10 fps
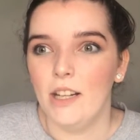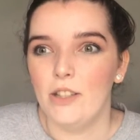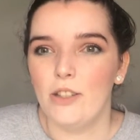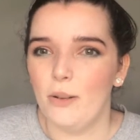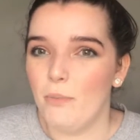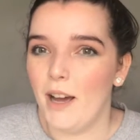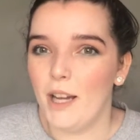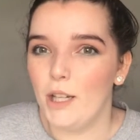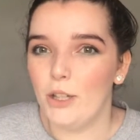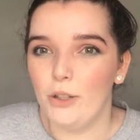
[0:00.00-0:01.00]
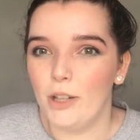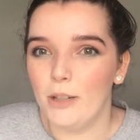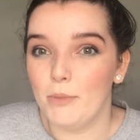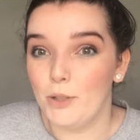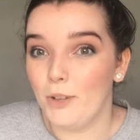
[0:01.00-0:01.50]
stop buying
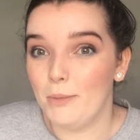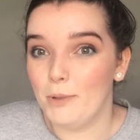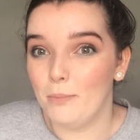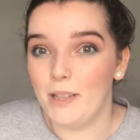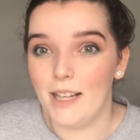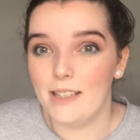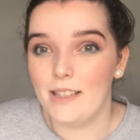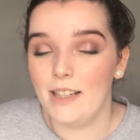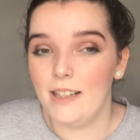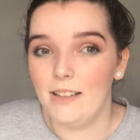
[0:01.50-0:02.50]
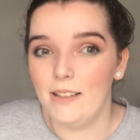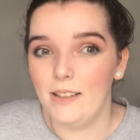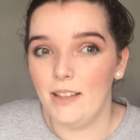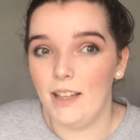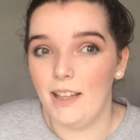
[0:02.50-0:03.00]
cucumbers wrapped in plastic.
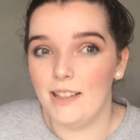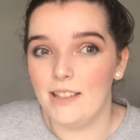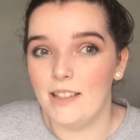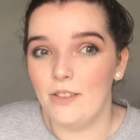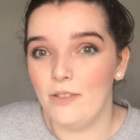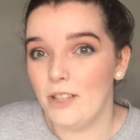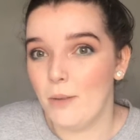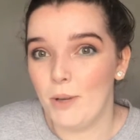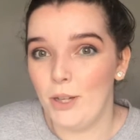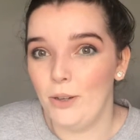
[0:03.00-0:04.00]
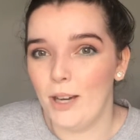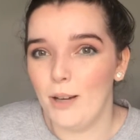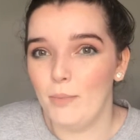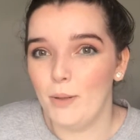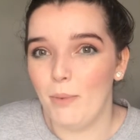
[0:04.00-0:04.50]
It's a different type of
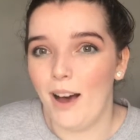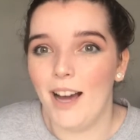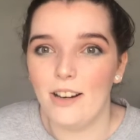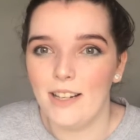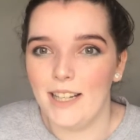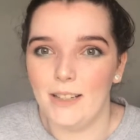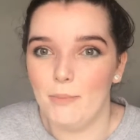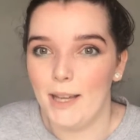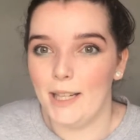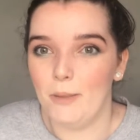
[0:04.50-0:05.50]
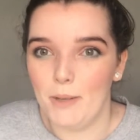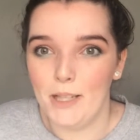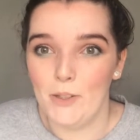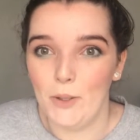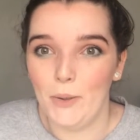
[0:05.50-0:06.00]
cucumber, but I don't eat it, my guinea
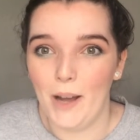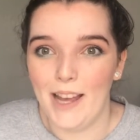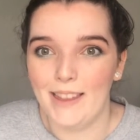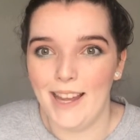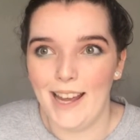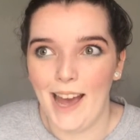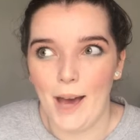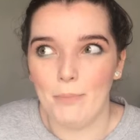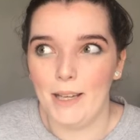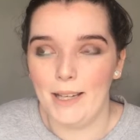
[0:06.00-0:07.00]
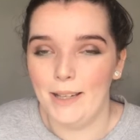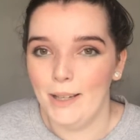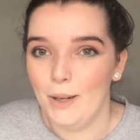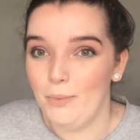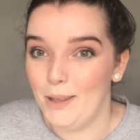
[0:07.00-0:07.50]
pigs do, and they're happy
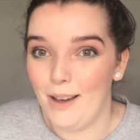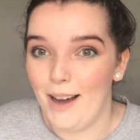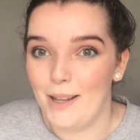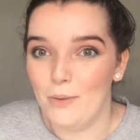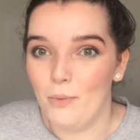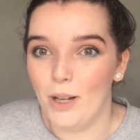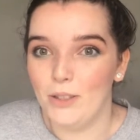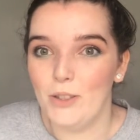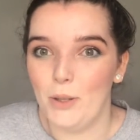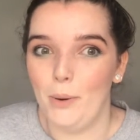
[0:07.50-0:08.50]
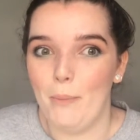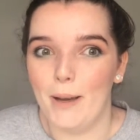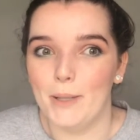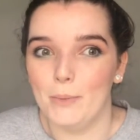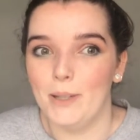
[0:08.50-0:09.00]
with either one, so I
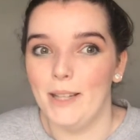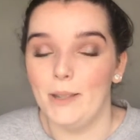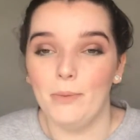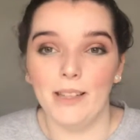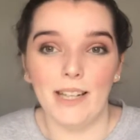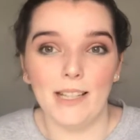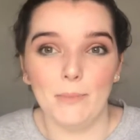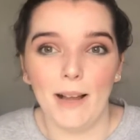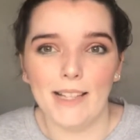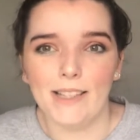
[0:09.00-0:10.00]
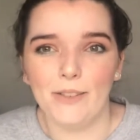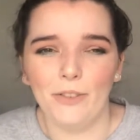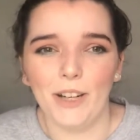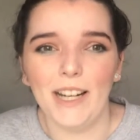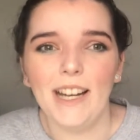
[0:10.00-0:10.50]
may as well get the one that is plastic
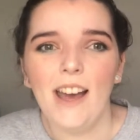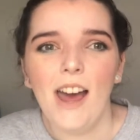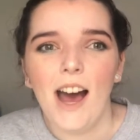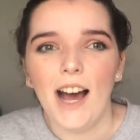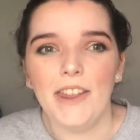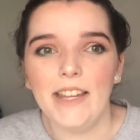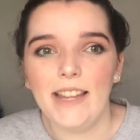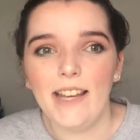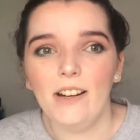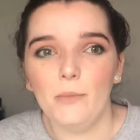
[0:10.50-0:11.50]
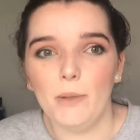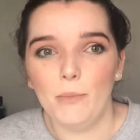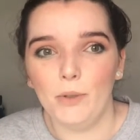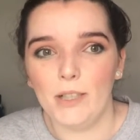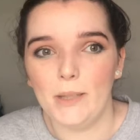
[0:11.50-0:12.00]
free. I think they are a bit
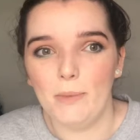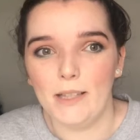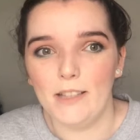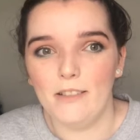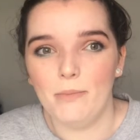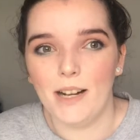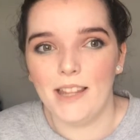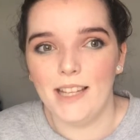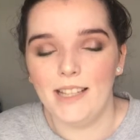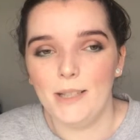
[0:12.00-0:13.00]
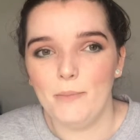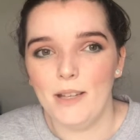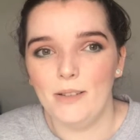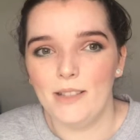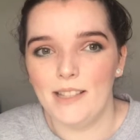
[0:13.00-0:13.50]
more expensive, but I think that's
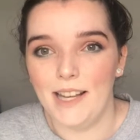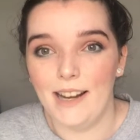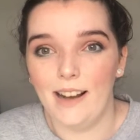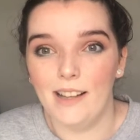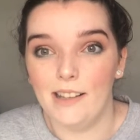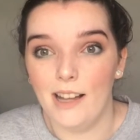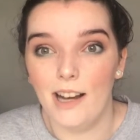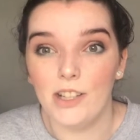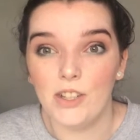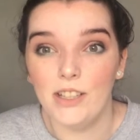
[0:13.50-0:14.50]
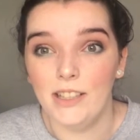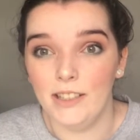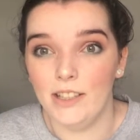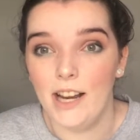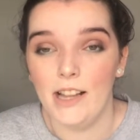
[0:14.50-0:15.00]
because they are larger and
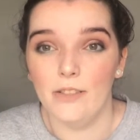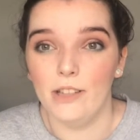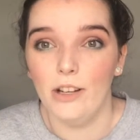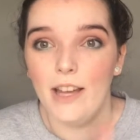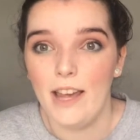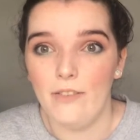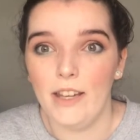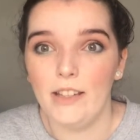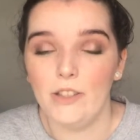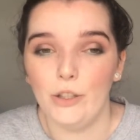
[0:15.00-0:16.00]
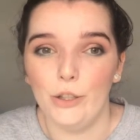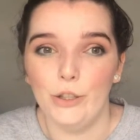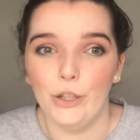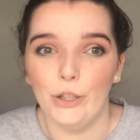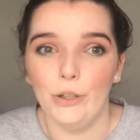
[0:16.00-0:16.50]
they're a hell of a lot heavier, so you
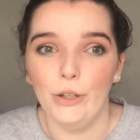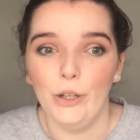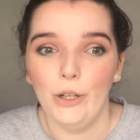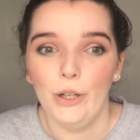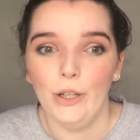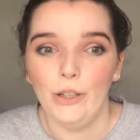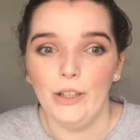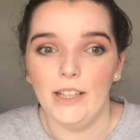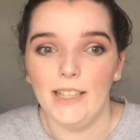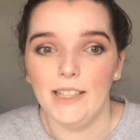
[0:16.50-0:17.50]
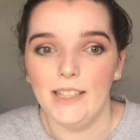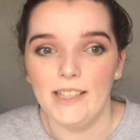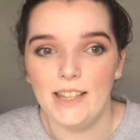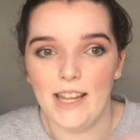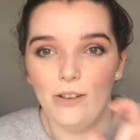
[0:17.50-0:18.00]
don't, like, if
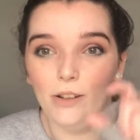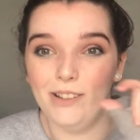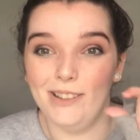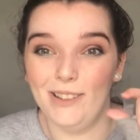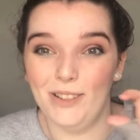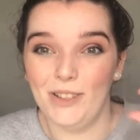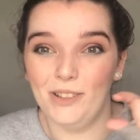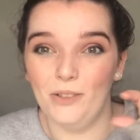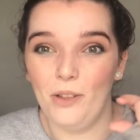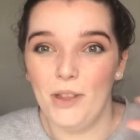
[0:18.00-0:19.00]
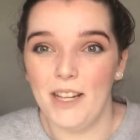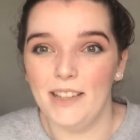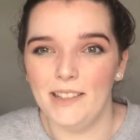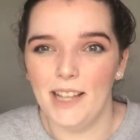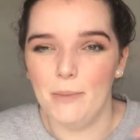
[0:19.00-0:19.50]
they're not those little thin
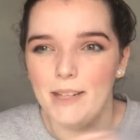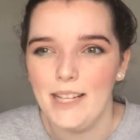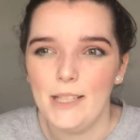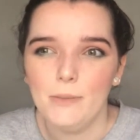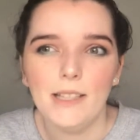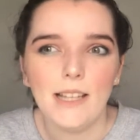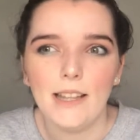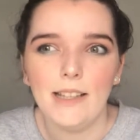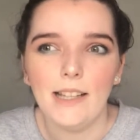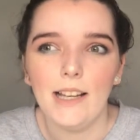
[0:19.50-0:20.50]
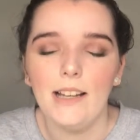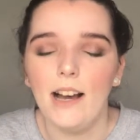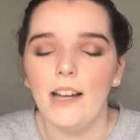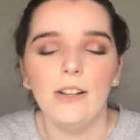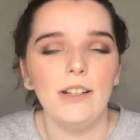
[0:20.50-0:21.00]
Lebanese ones, I think they are,
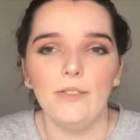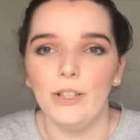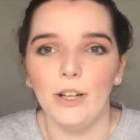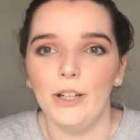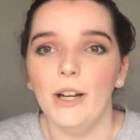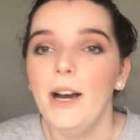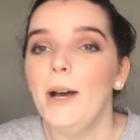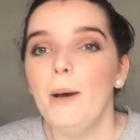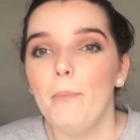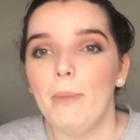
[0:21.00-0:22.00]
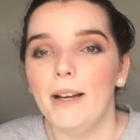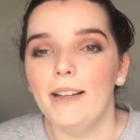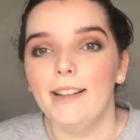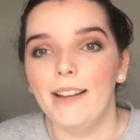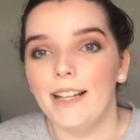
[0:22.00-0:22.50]
I don't even know.
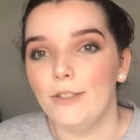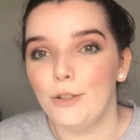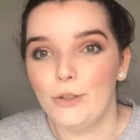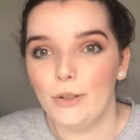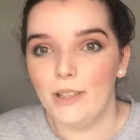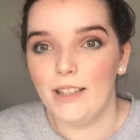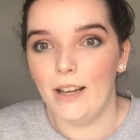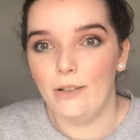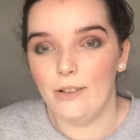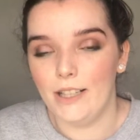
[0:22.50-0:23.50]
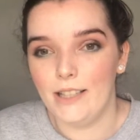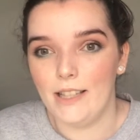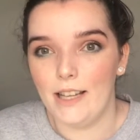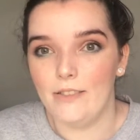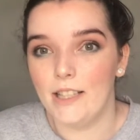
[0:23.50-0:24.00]
But like, just doing that already
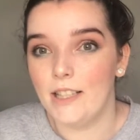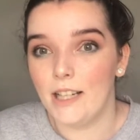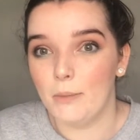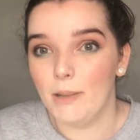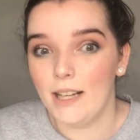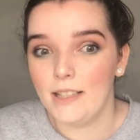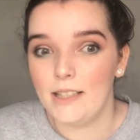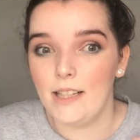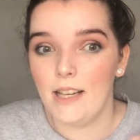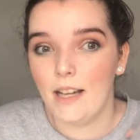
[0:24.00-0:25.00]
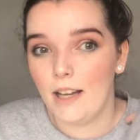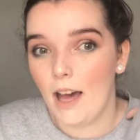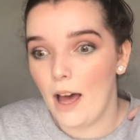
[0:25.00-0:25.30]
saves a ton of plastic.